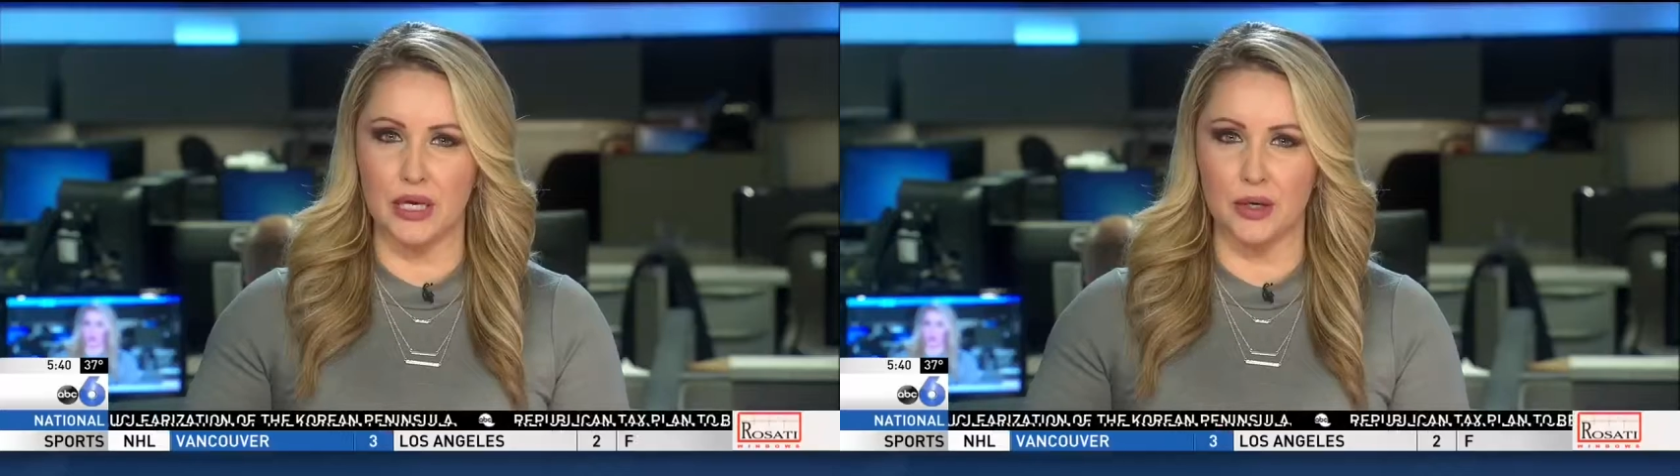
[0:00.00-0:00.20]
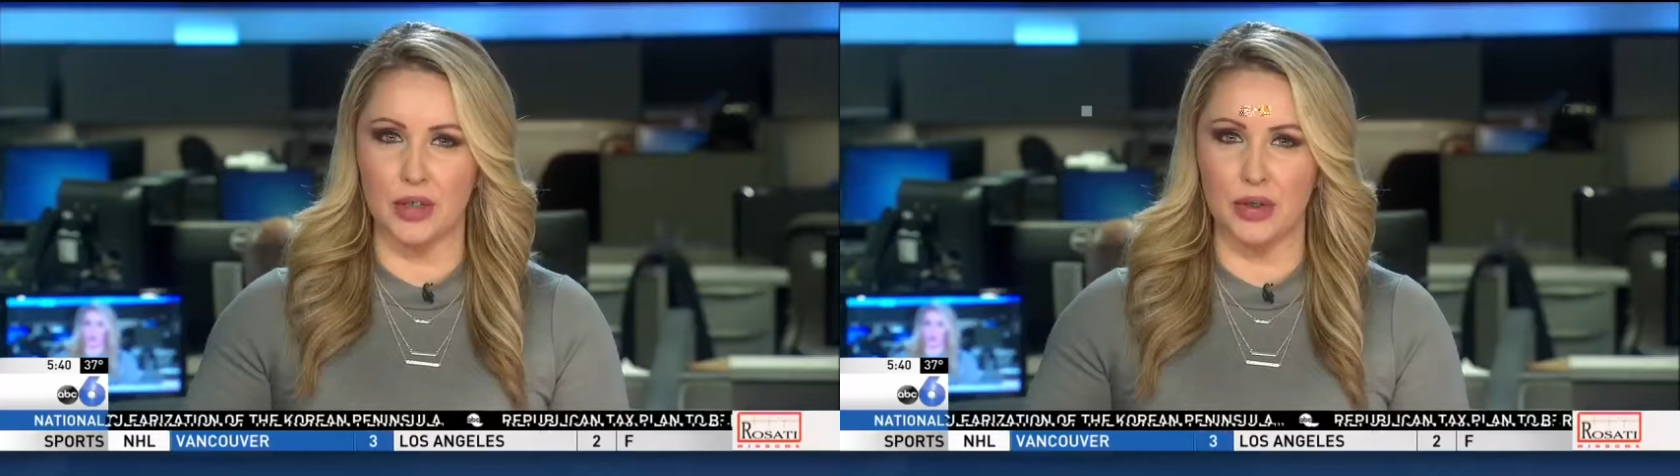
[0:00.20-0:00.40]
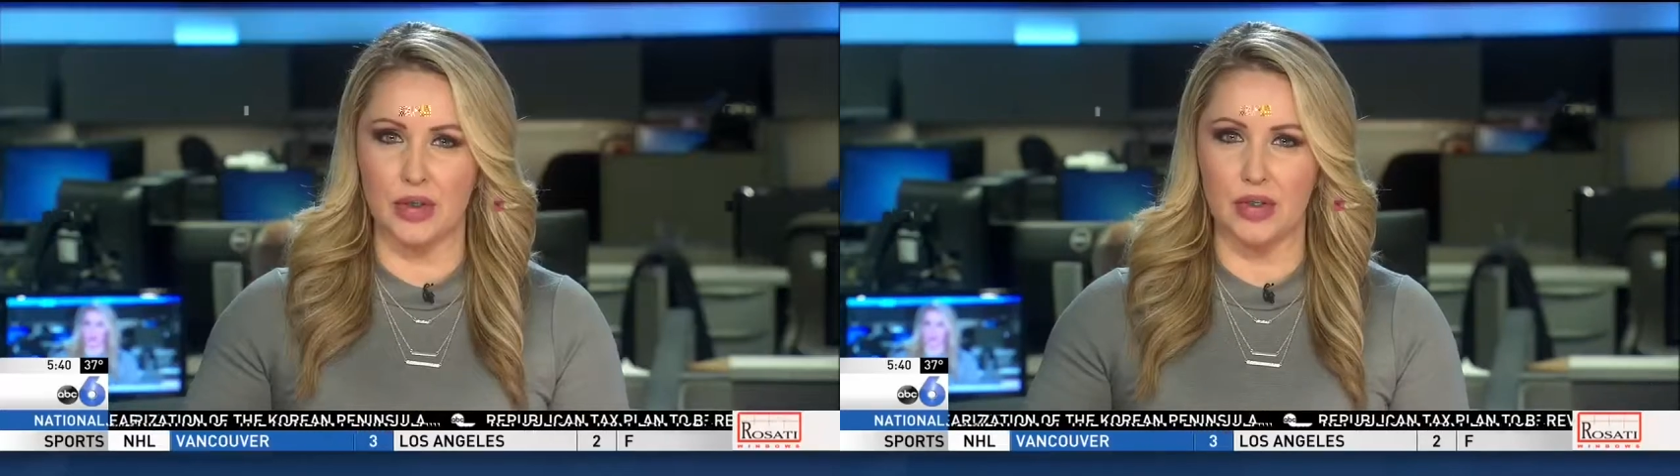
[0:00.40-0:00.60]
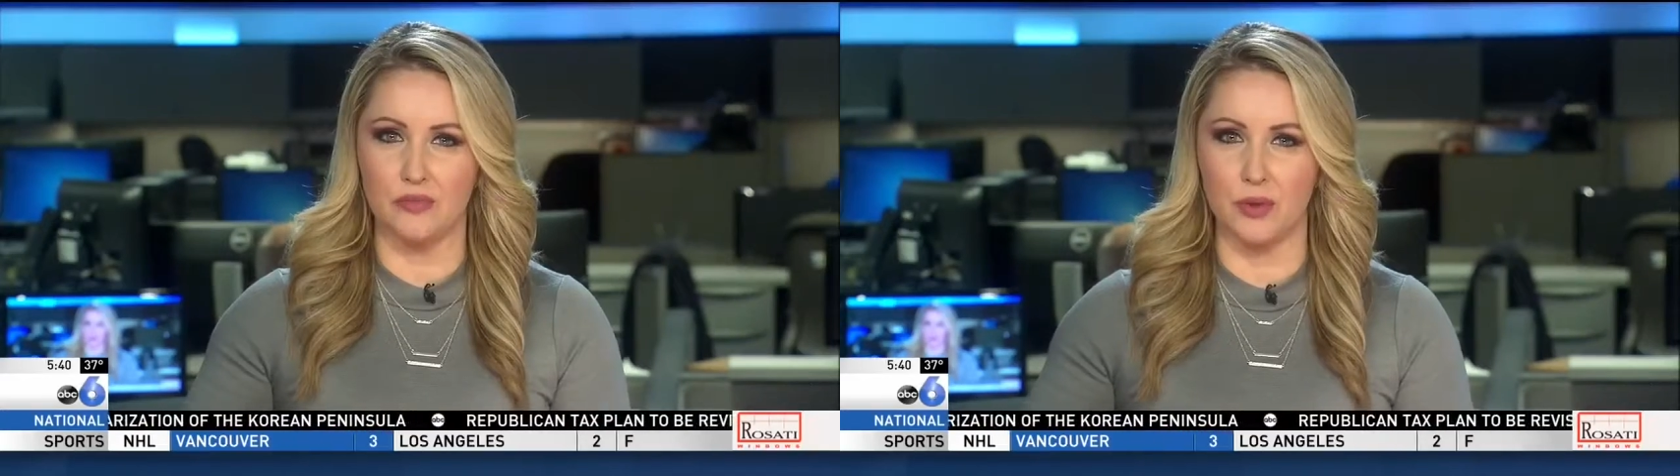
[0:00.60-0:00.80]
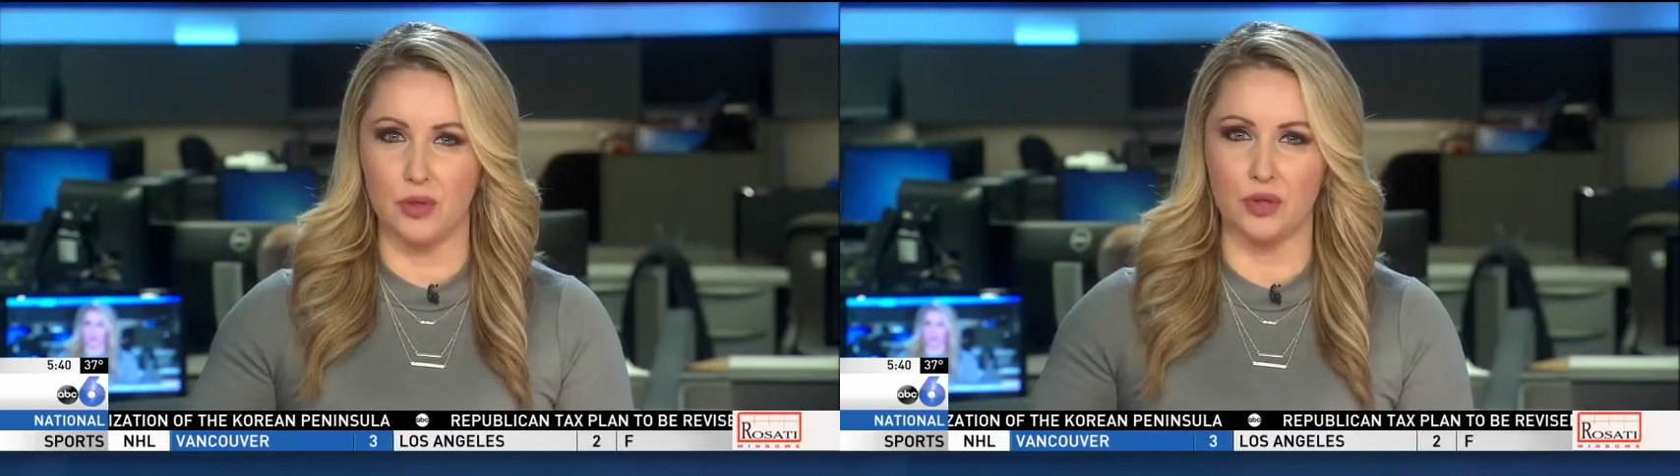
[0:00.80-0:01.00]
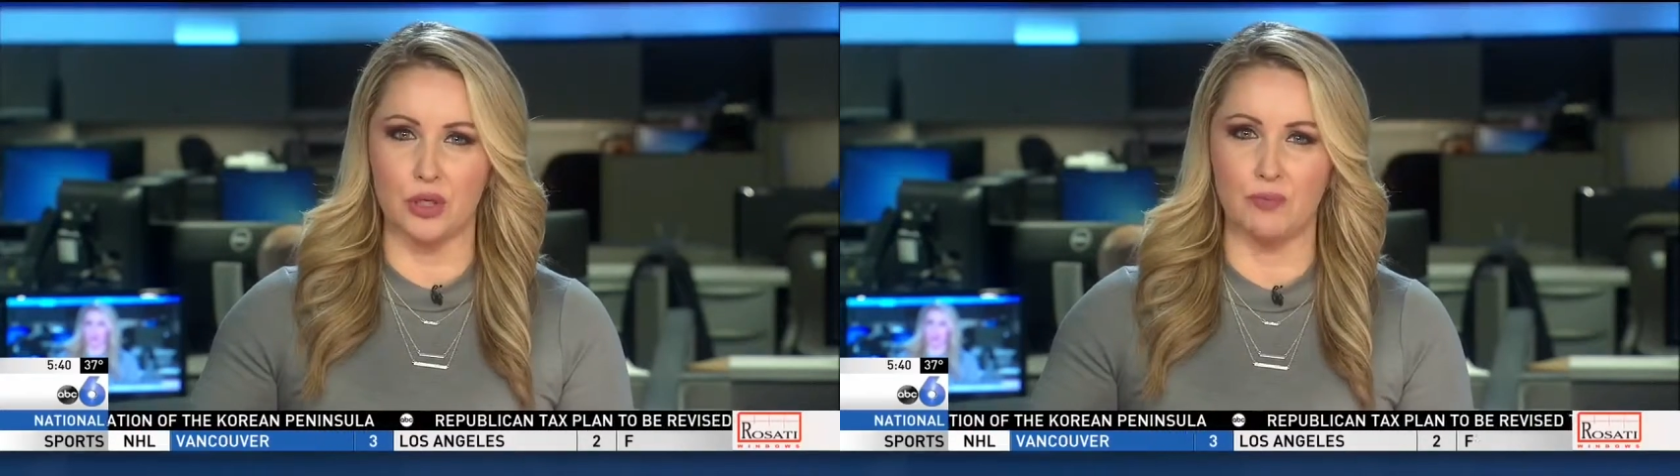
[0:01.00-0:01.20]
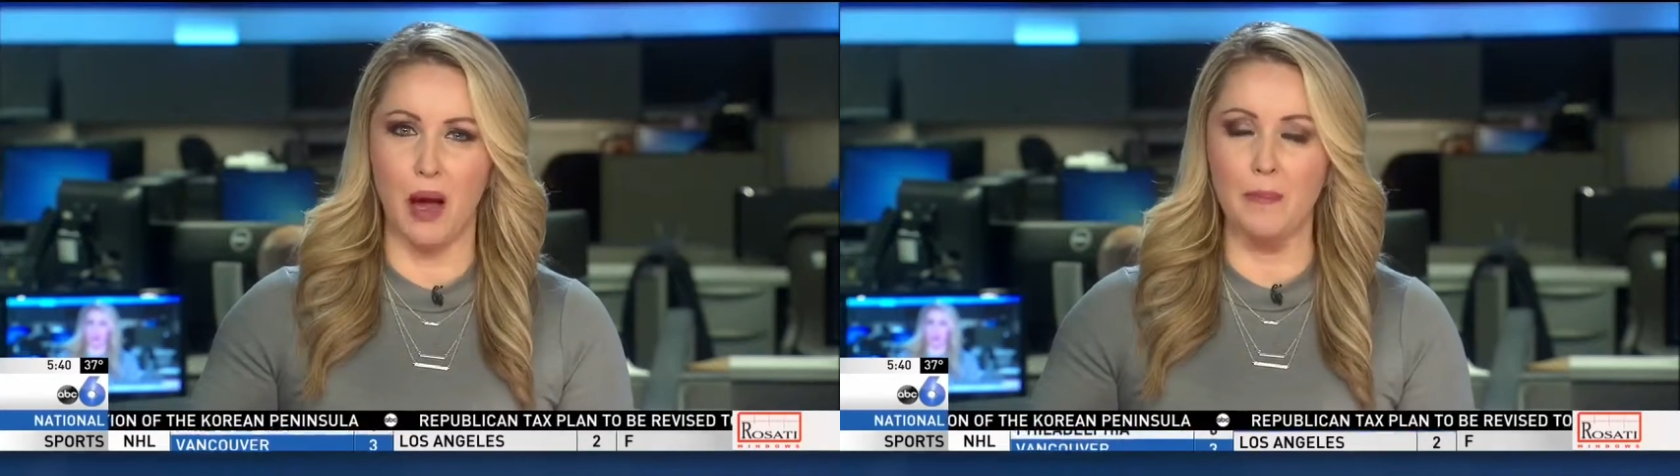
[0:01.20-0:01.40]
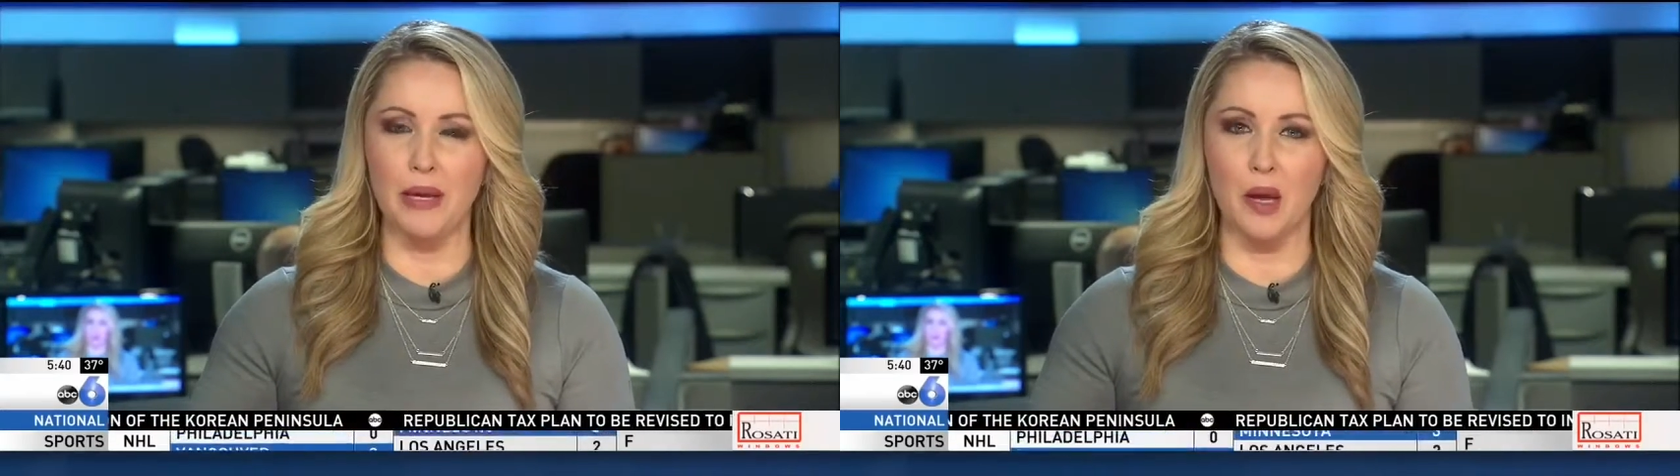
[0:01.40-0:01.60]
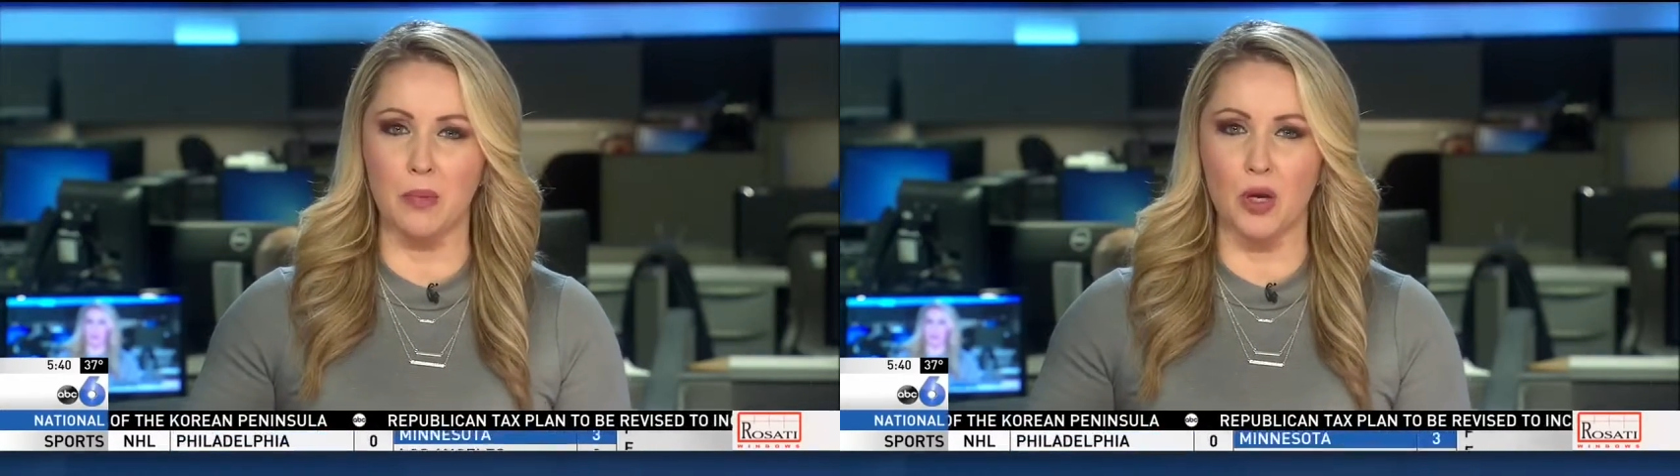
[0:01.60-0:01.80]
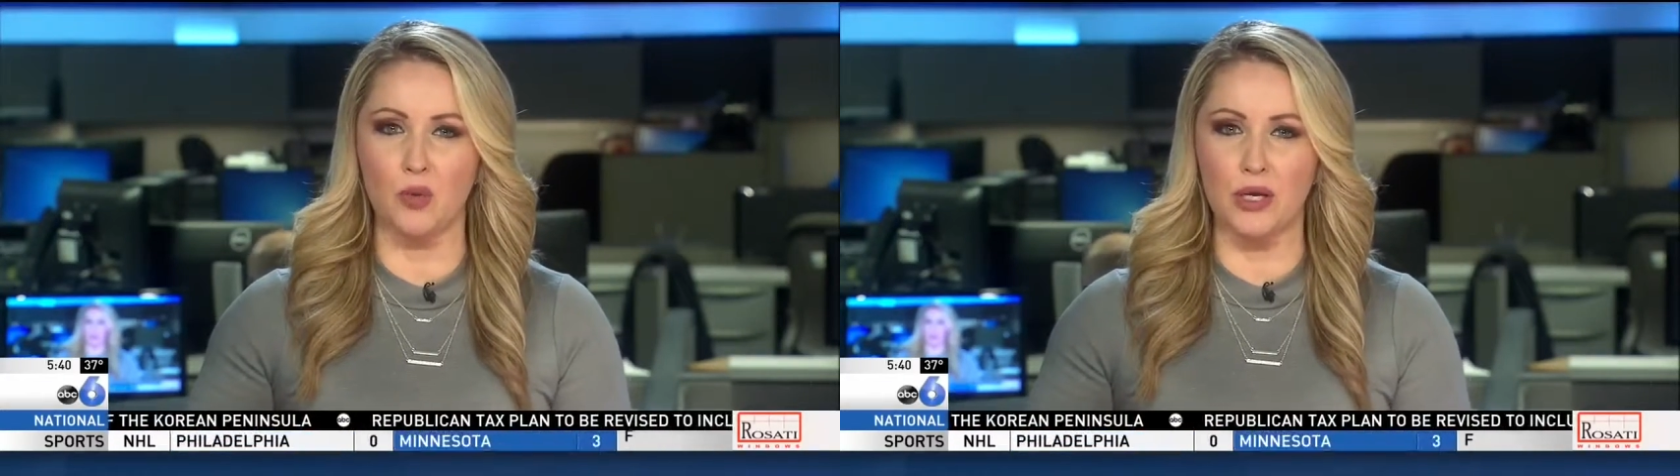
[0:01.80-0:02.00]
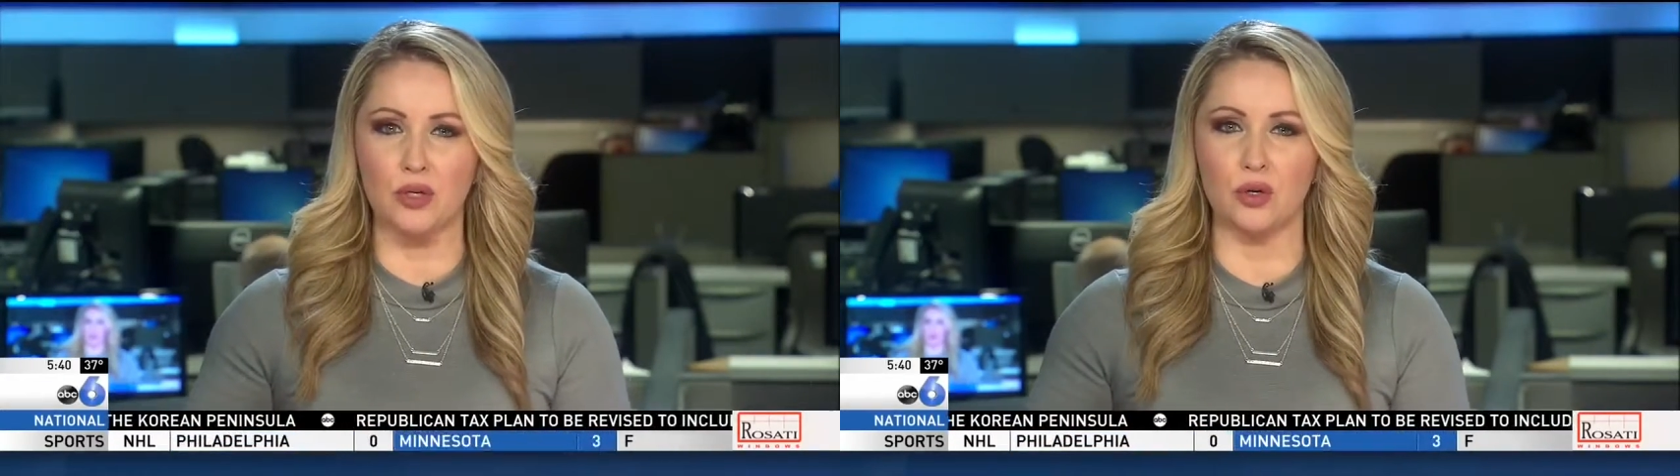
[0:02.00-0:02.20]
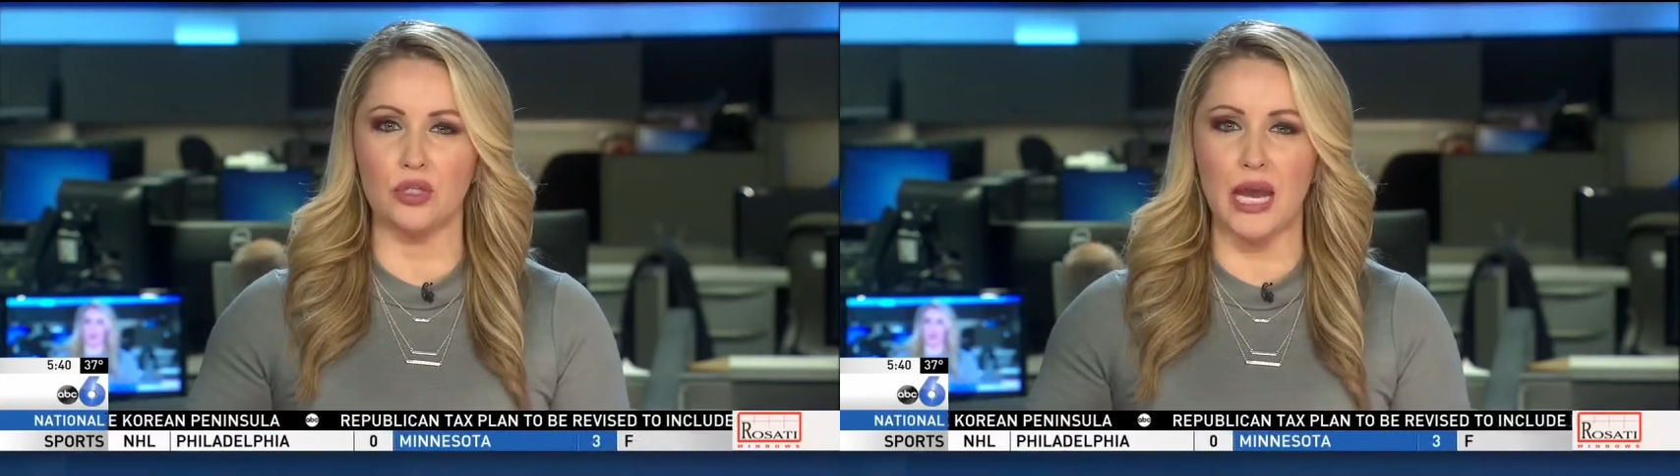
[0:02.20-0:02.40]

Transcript: Secretary Steve Mnuchin pumping up congressional